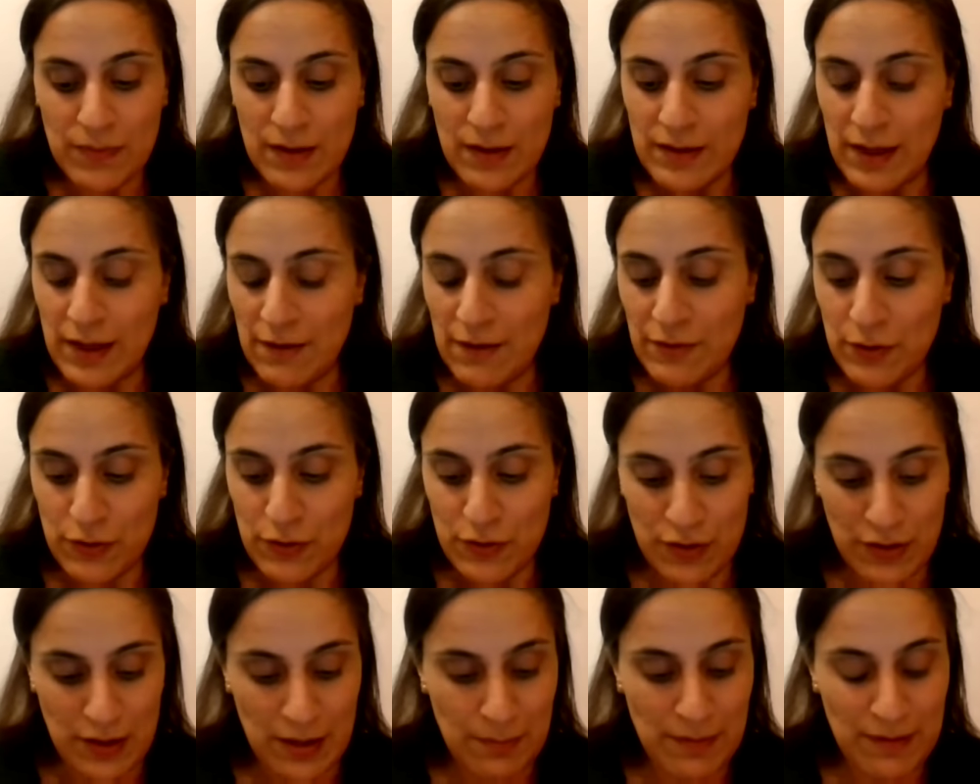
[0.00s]
The other good
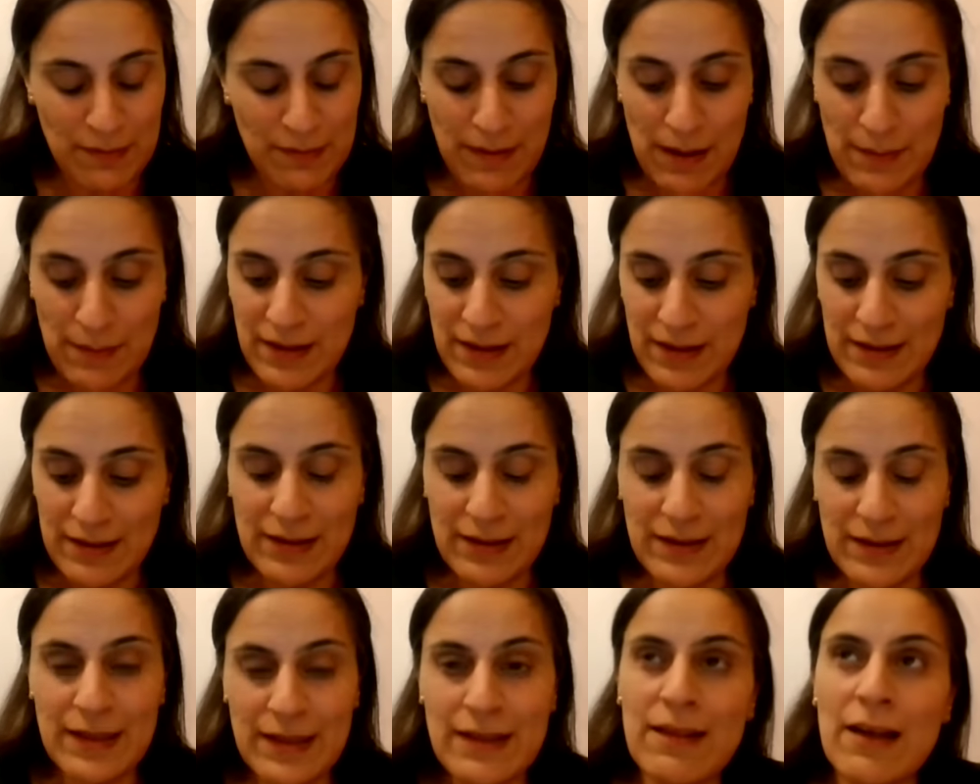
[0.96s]
tip is perhaps
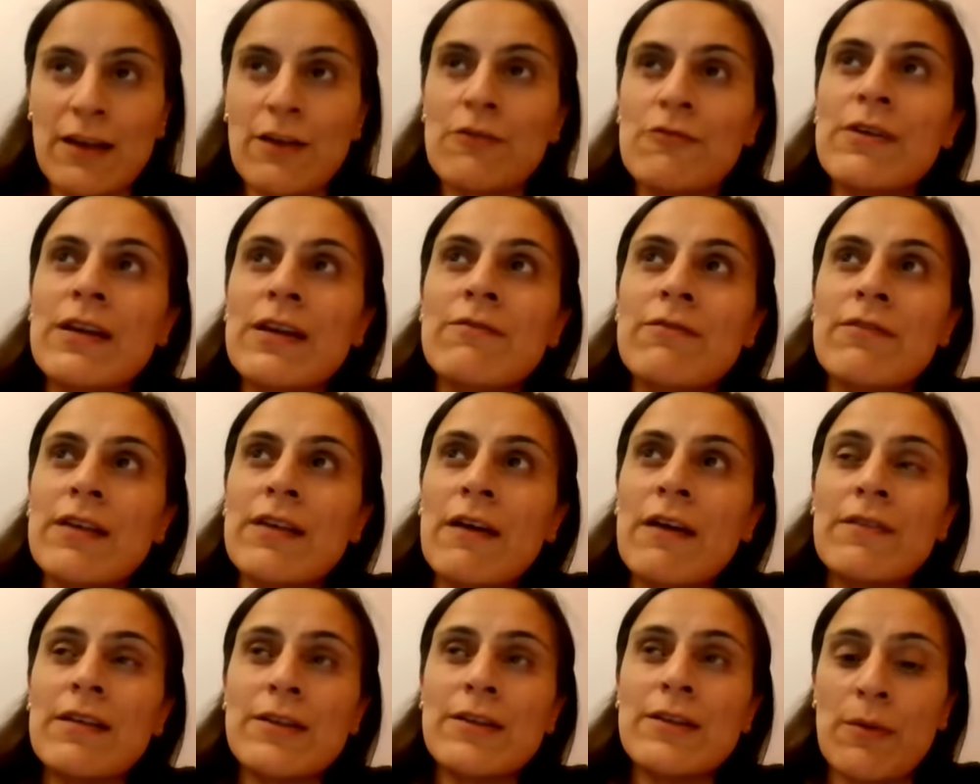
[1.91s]
adding things like green,
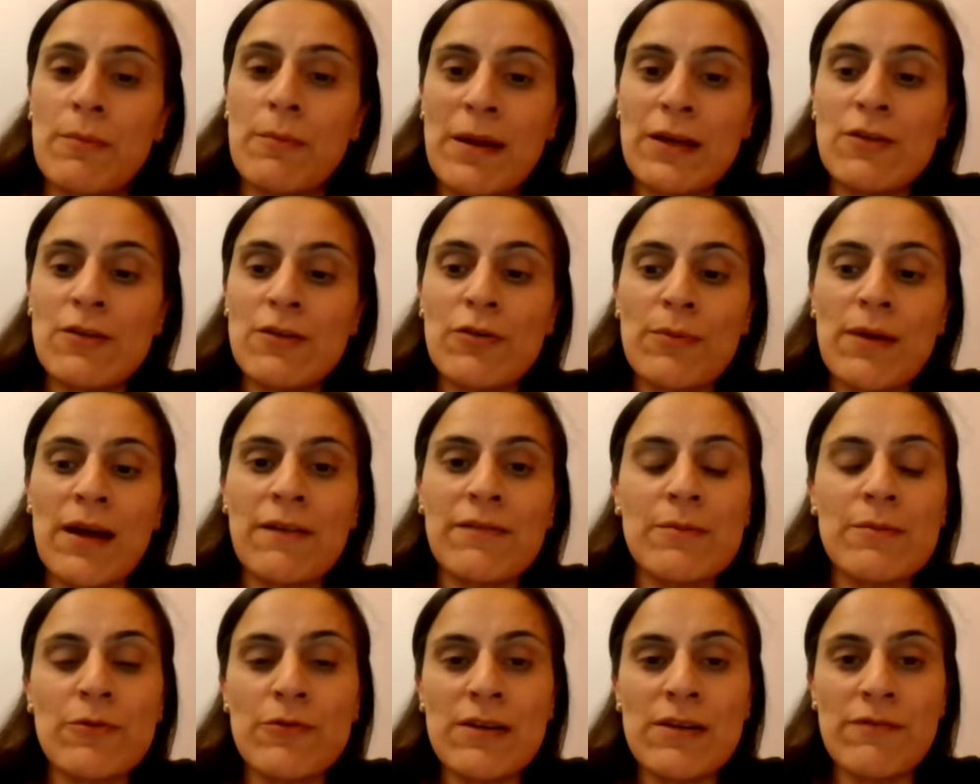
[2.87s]
you know, making sure we have
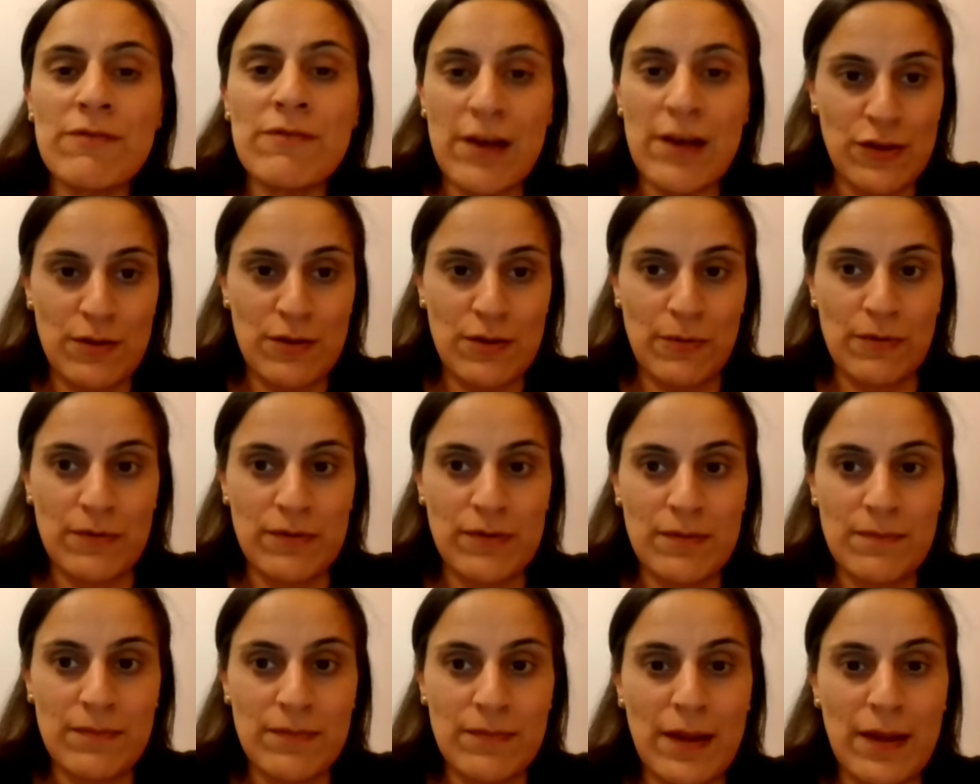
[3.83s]
some green vegetables.